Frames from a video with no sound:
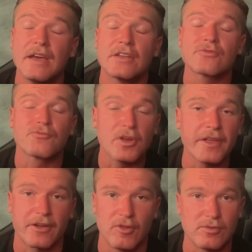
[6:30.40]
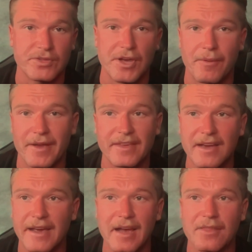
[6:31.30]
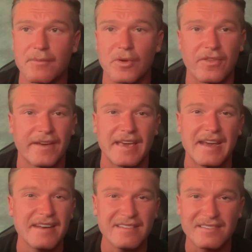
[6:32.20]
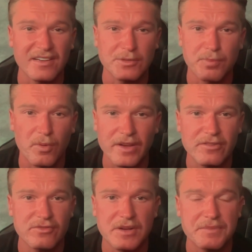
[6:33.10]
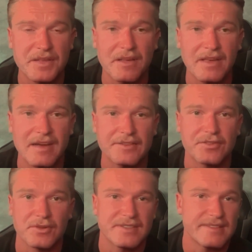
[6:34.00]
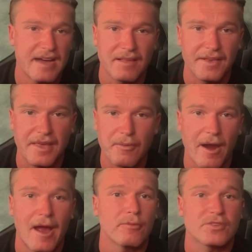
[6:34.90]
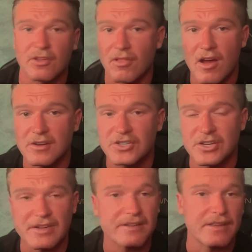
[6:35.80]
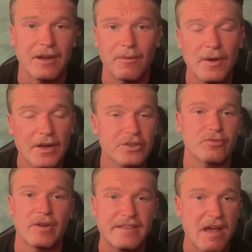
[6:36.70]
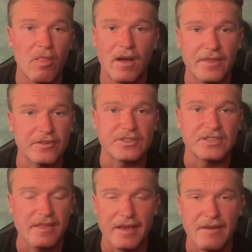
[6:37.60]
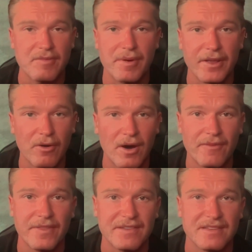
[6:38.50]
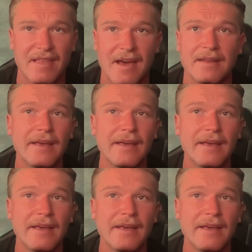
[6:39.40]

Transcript: It's really close though. I think I had them with like 86 points or something like that. So it's not like they were out to lunch and, you know, trade deadline, they're selling everybody off and this and that.